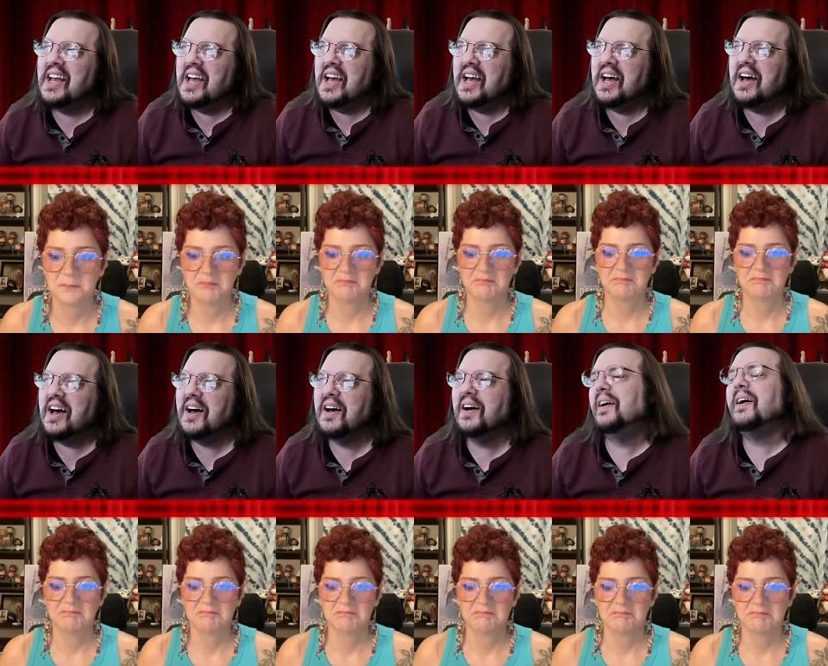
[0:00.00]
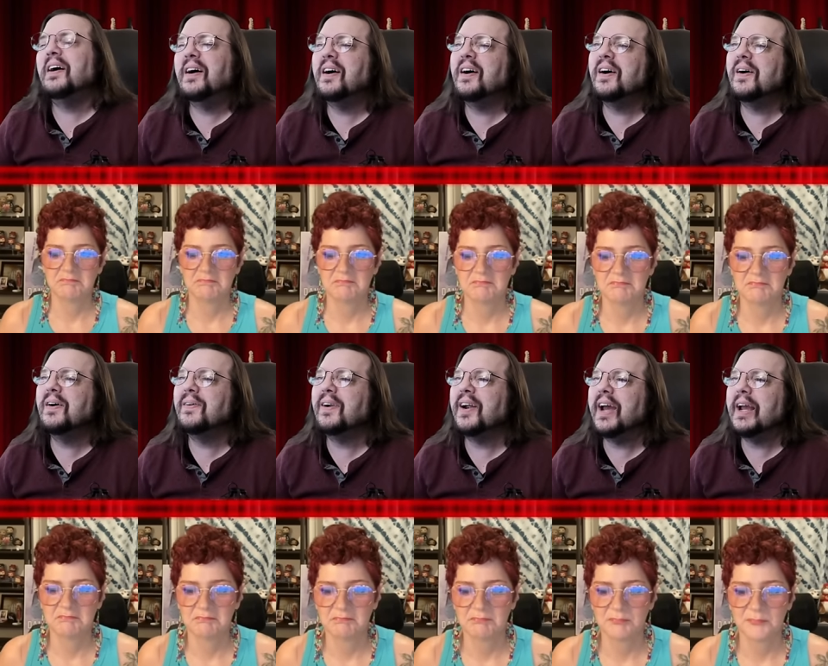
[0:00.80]
Speaker 1: oh, all
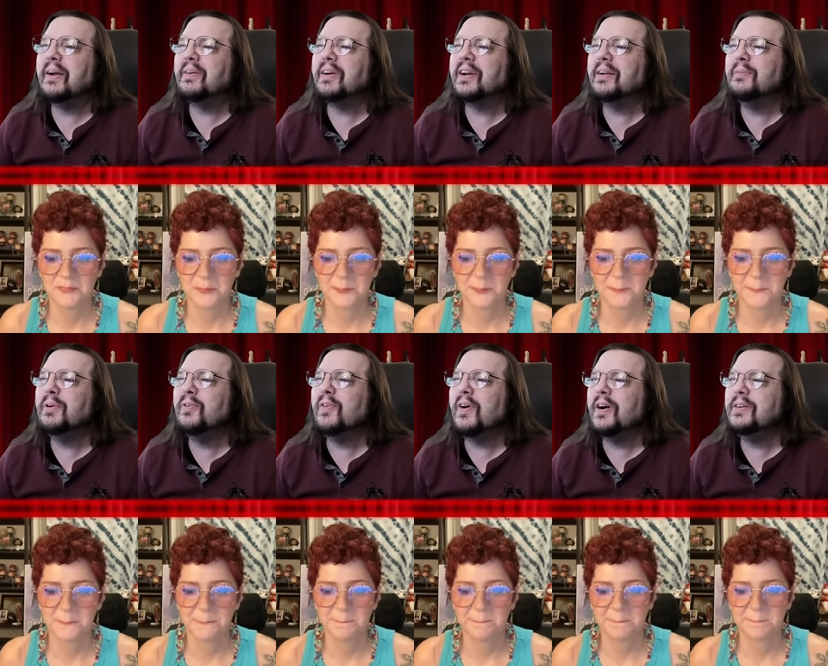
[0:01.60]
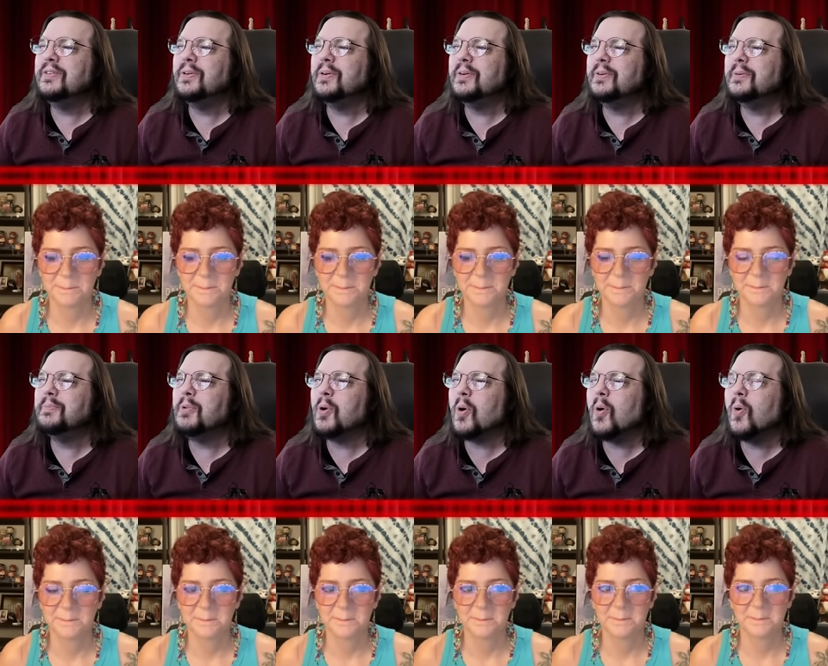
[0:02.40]
right, we're gonna move on to a
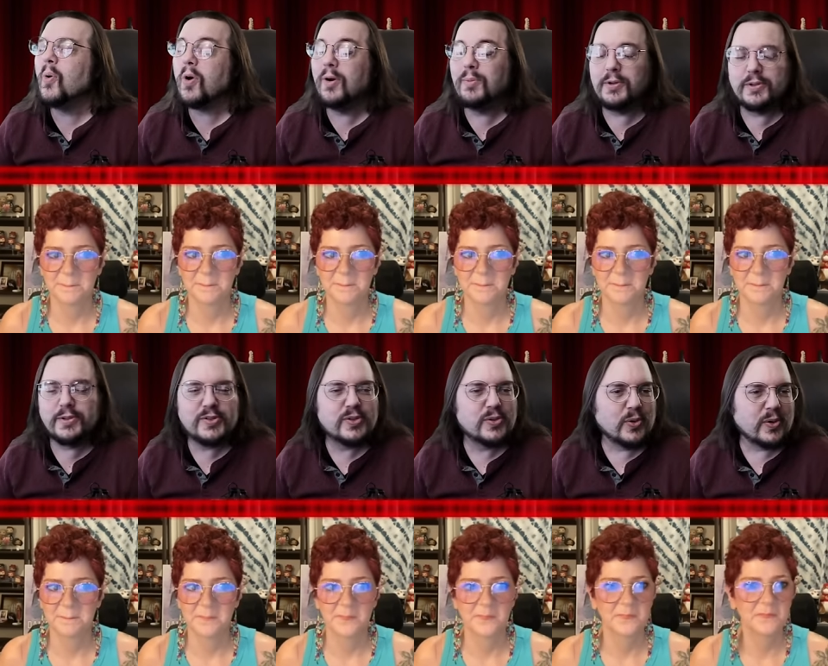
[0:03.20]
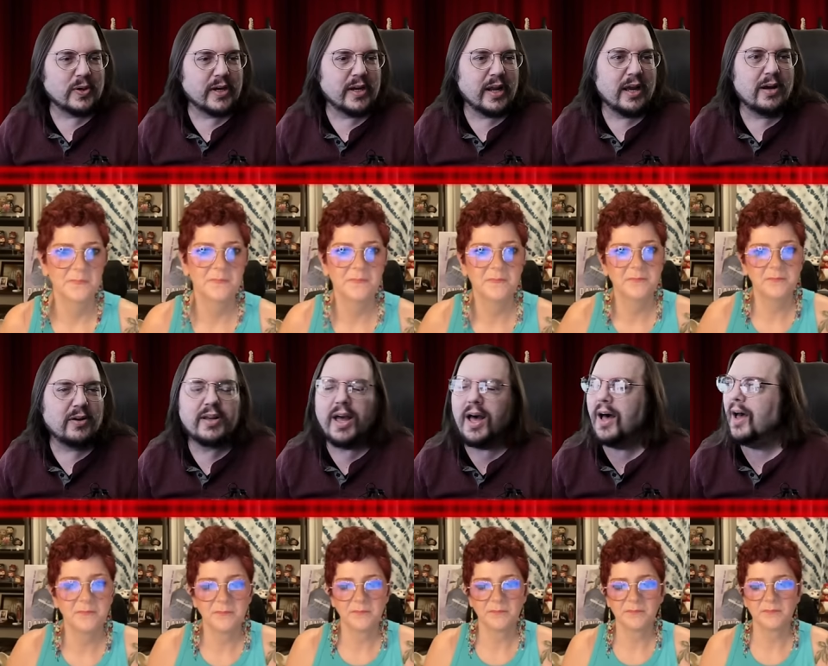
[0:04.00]
more horrible story now.
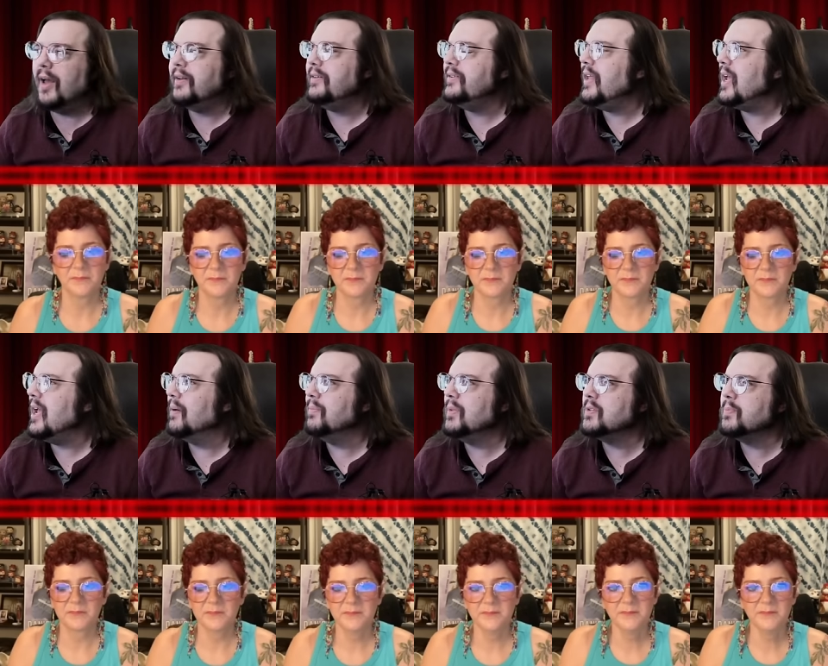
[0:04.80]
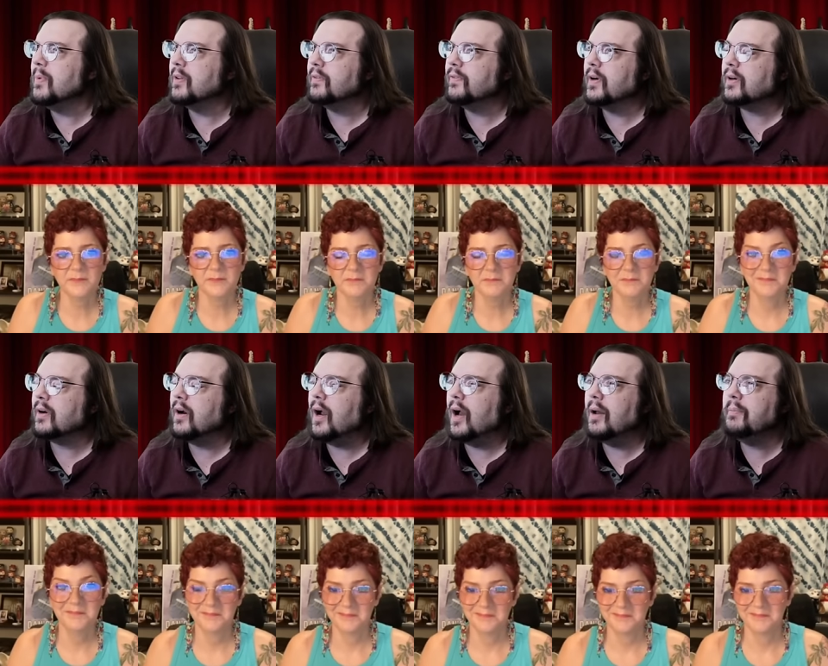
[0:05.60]
God damn this
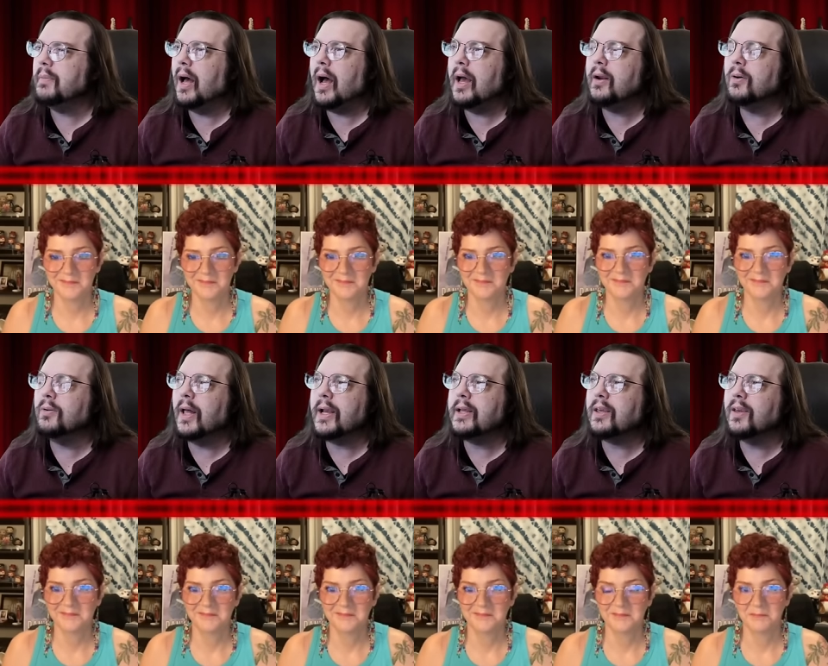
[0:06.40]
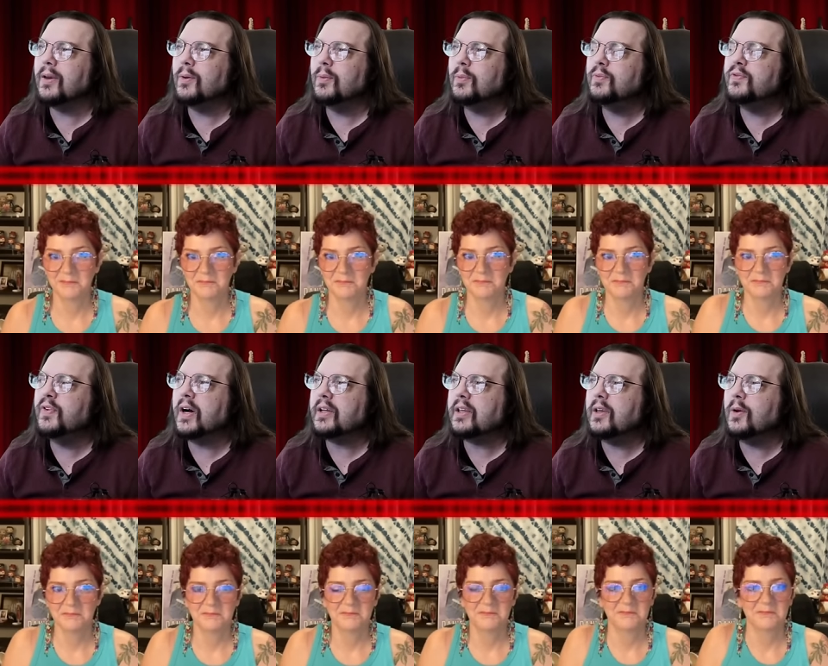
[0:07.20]
motherfucker. I'm not I don't like you.
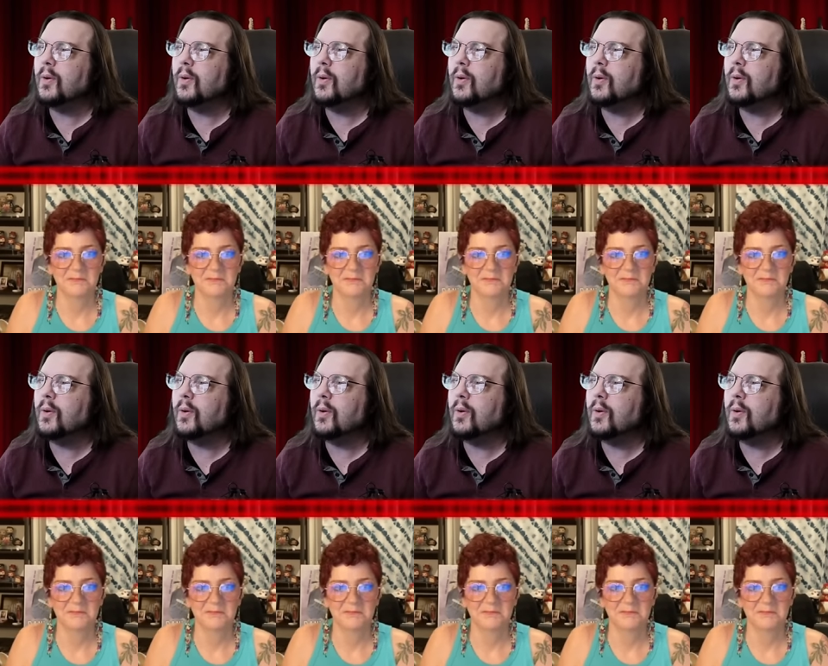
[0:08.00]
Fuck you. I